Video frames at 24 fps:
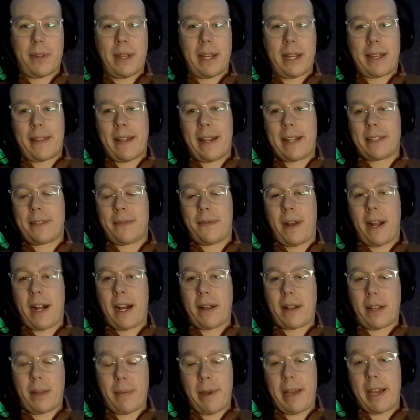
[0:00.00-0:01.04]
Like, that's fine.
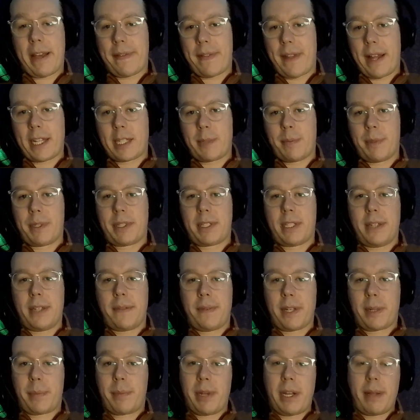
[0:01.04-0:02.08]
I can make it that
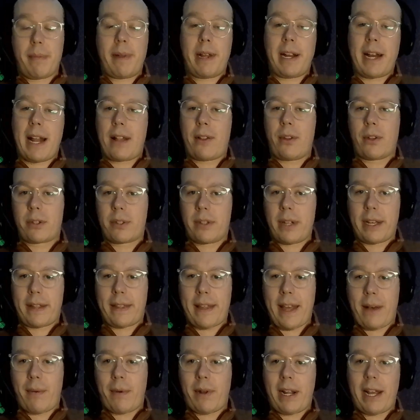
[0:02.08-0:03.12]
specific, but it may not look like
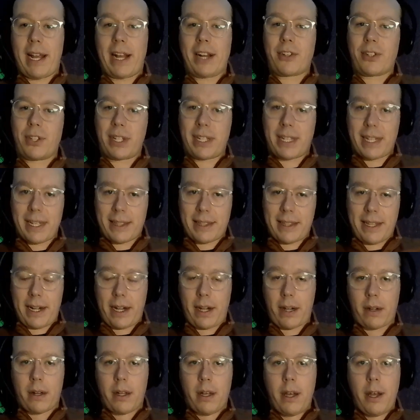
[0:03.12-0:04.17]
that when I actually get
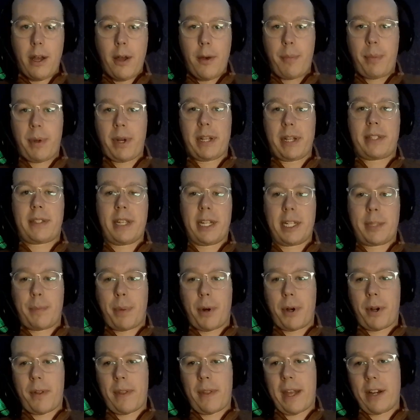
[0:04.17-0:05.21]
there. But it's
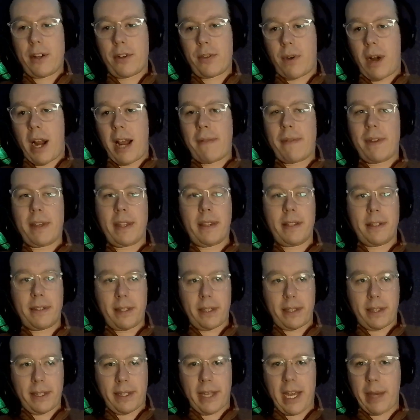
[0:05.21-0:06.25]
part of that driving. That's
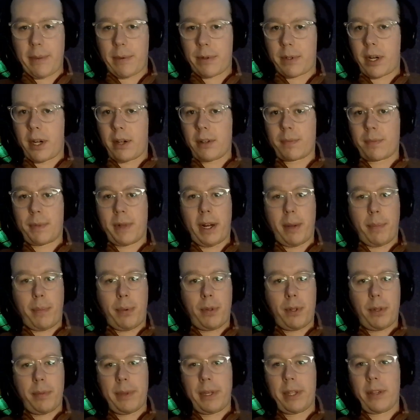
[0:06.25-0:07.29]
like the cable car is kind of
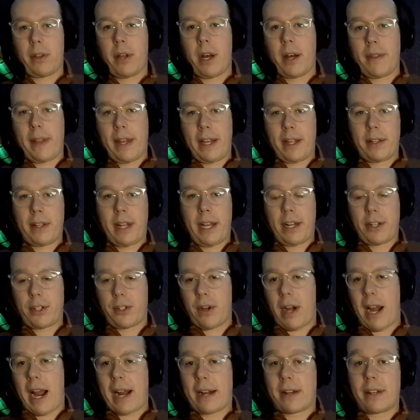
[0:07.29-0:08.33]
pulling me along that
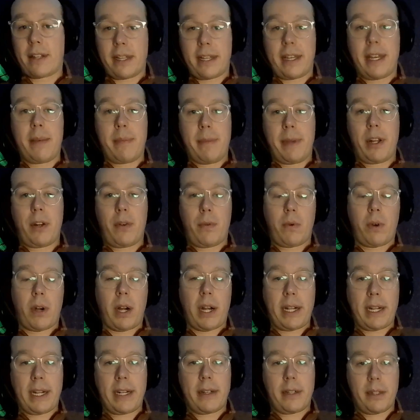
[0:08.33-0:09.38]
track to get me to
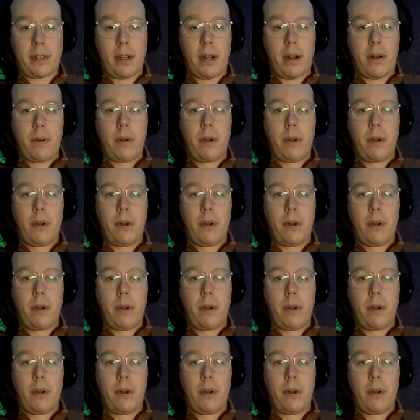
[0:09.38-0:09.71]
where I need to go.